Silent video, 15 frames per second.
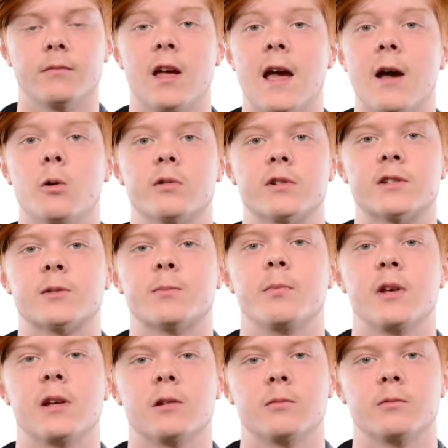held as
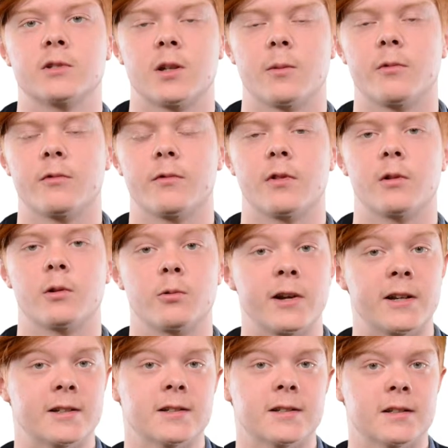being some of the
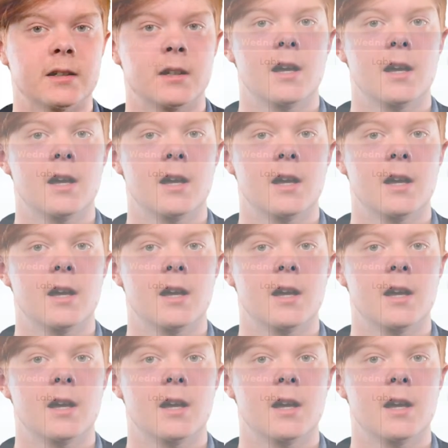greatest